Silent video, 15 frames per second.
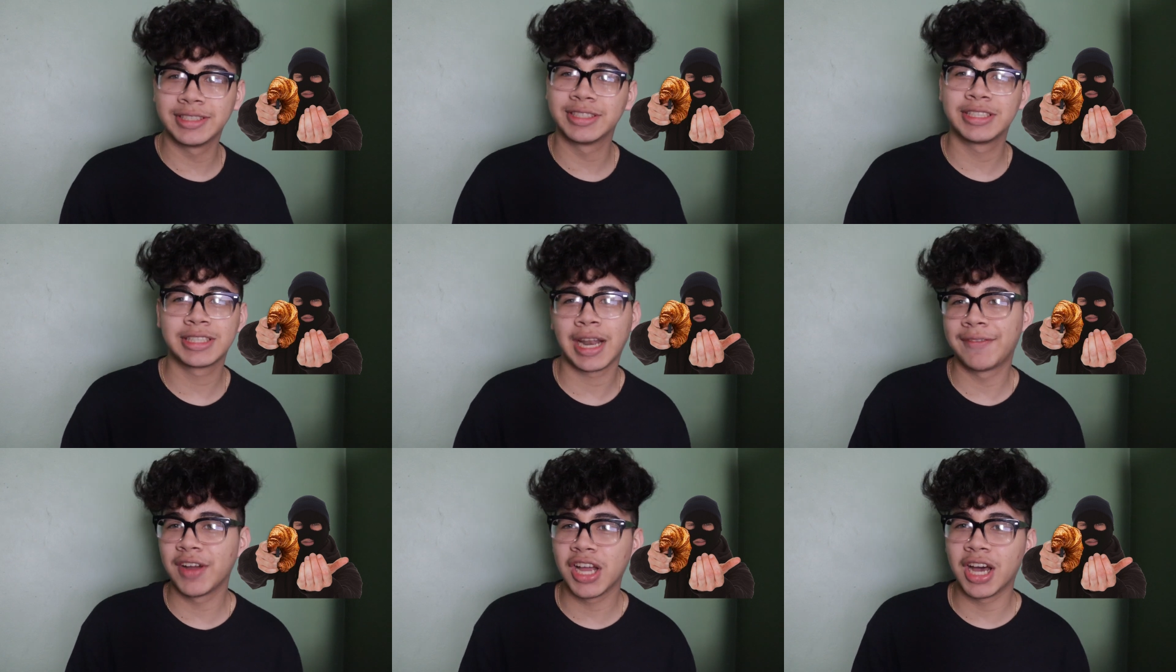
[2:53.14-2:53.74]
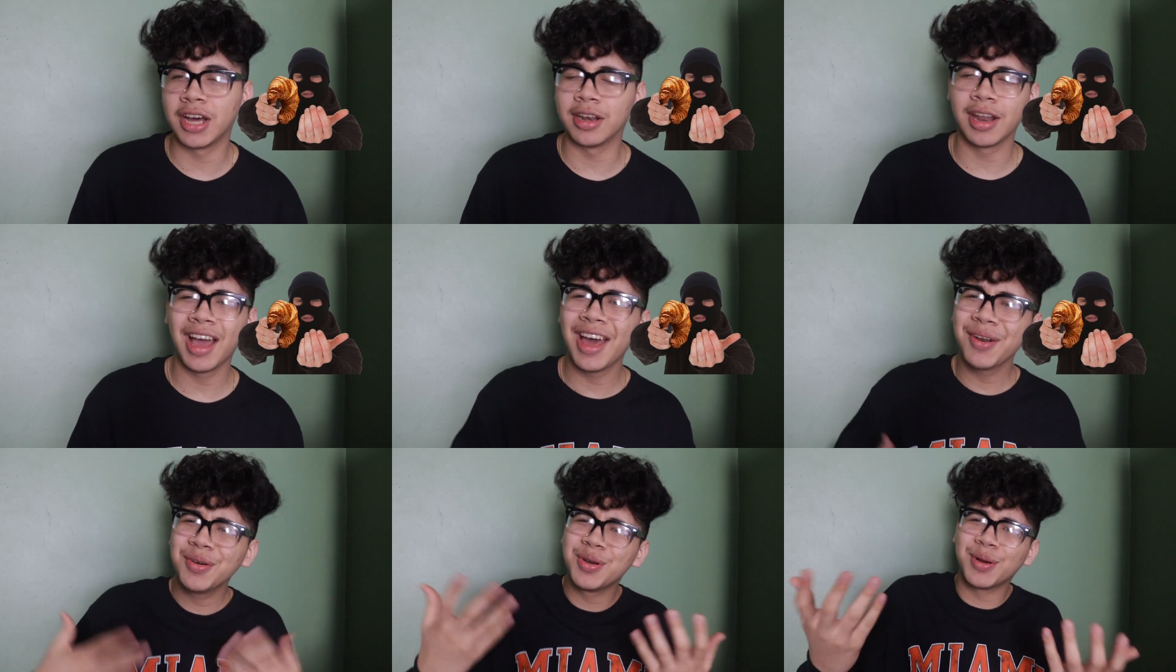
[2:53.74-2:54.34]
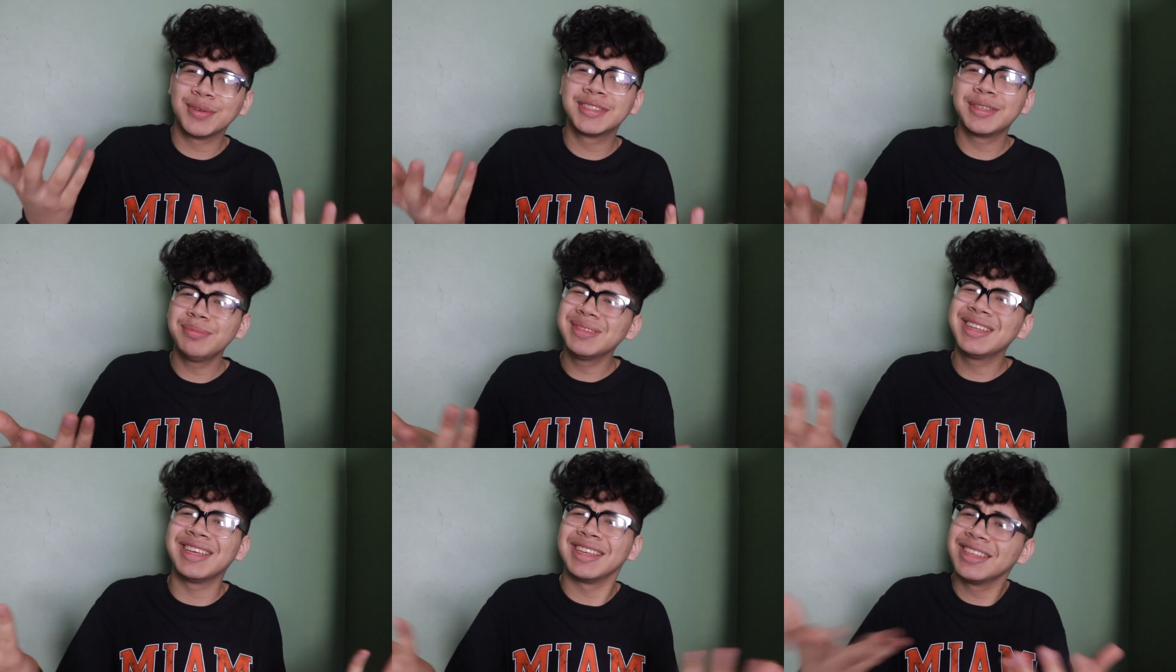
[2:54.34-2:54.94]
instead of a gun. I don't know,
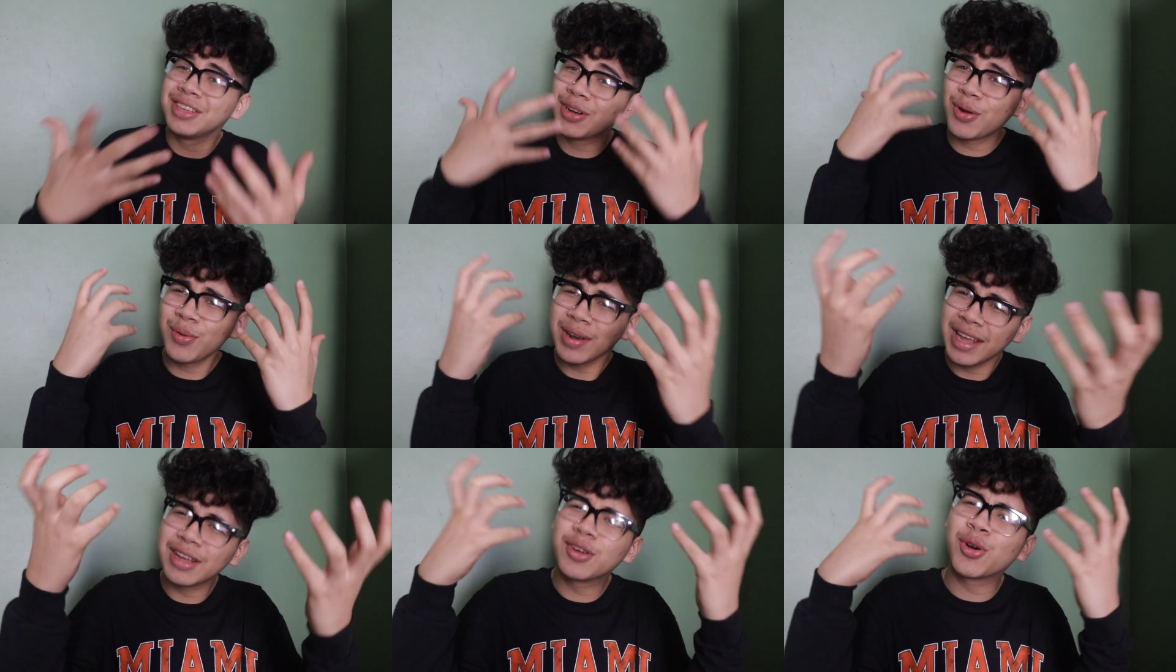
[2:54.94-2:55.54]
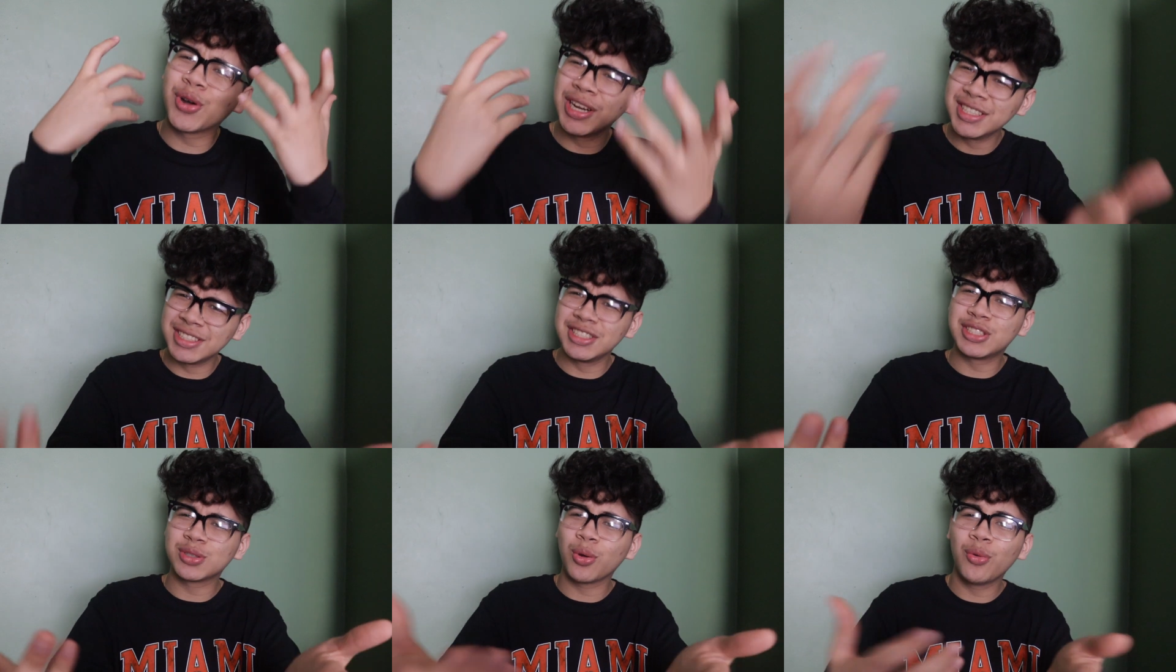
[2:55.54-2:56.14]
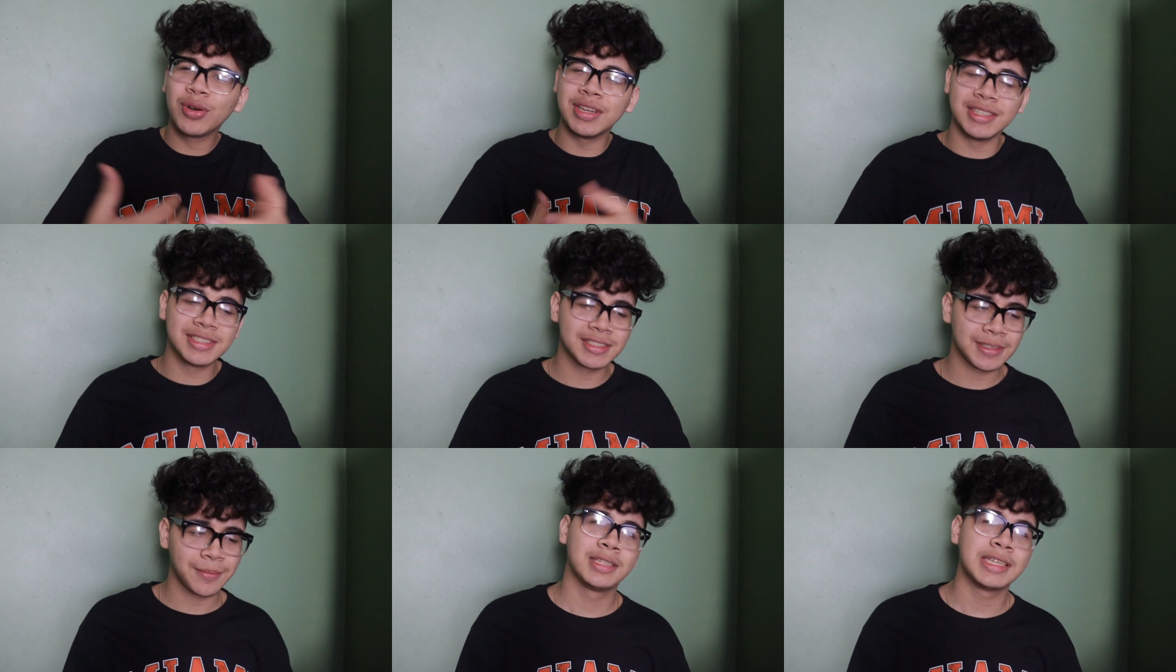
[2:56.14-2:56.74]
something, you know, like crazy stories.